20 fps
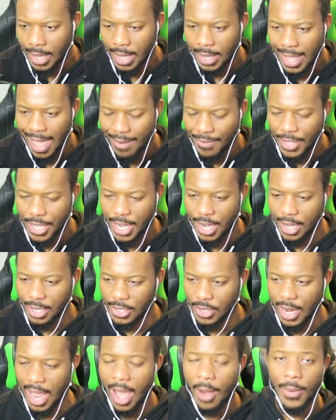Cafeteria.
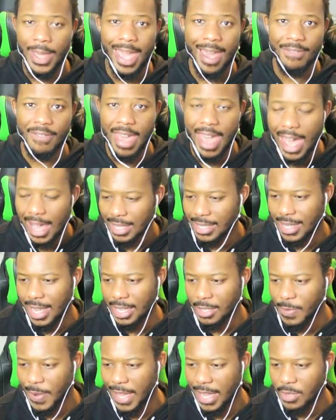So now we have
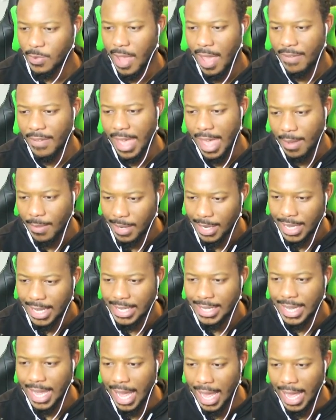access because we have
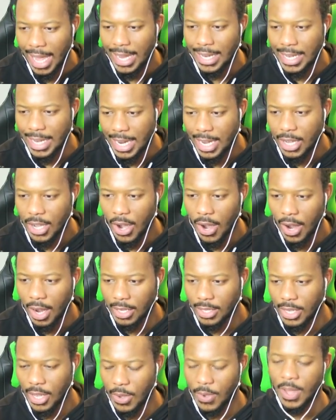Emily's ID
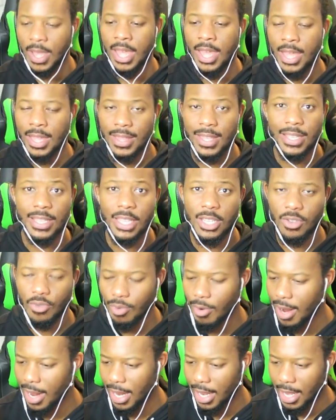card. So this is
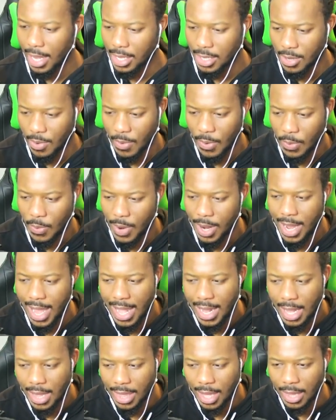really good. So we're,
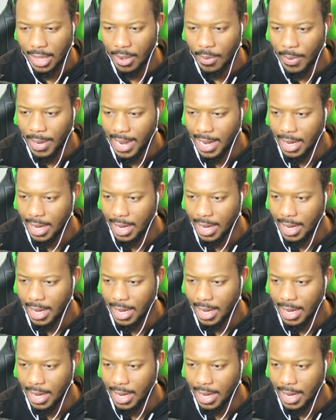getting there though. We're